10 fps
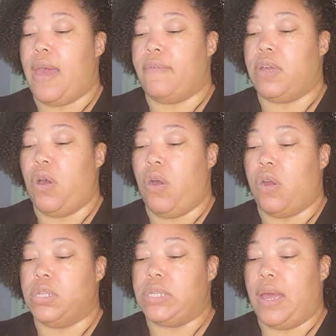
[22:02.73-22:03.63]
having a
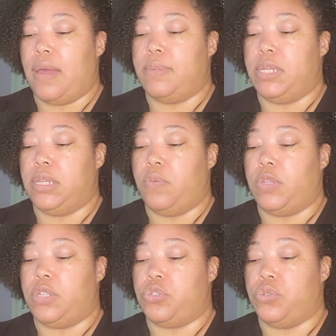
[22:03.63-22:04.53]
hard time dealing
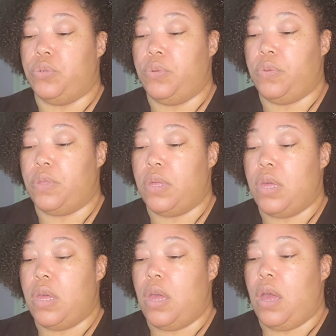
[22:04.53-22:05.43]
with the truth
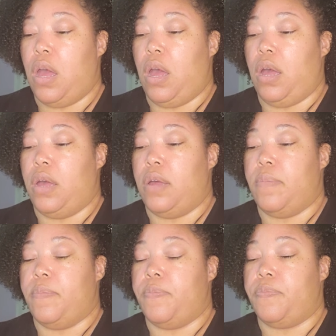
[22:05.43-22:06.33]

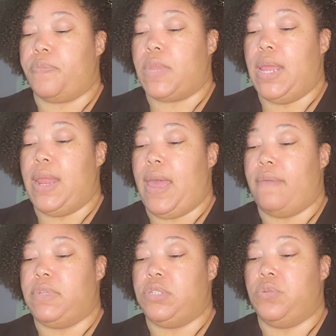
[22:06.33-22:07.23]
um, and
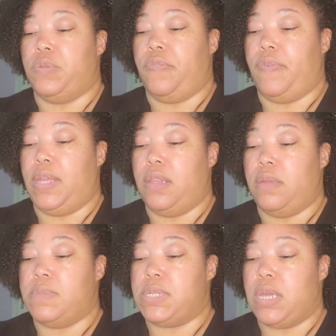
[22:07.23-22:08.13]
having to defend
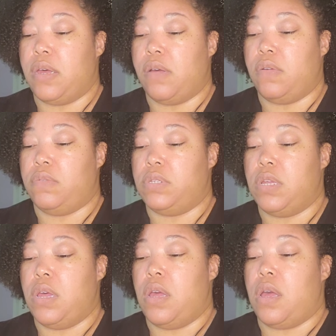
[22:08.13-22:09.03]
themselves,
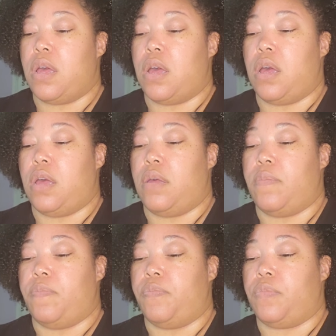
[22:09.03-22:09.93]

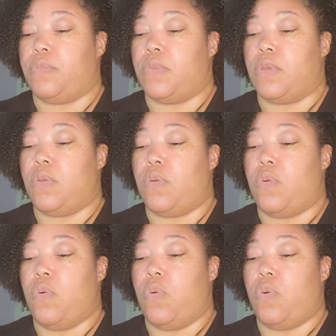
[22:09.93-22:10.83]
um,
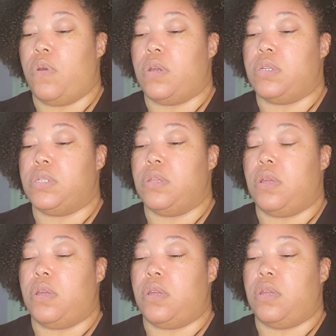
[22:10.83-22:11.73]
or
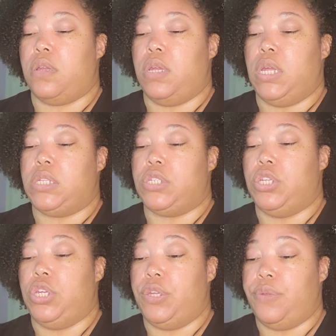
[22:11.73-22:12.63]
it's
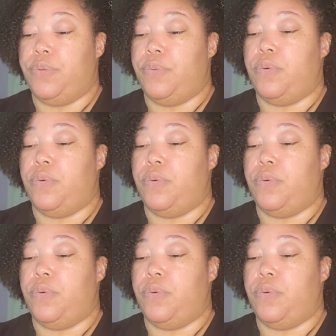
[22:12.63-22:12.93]
you.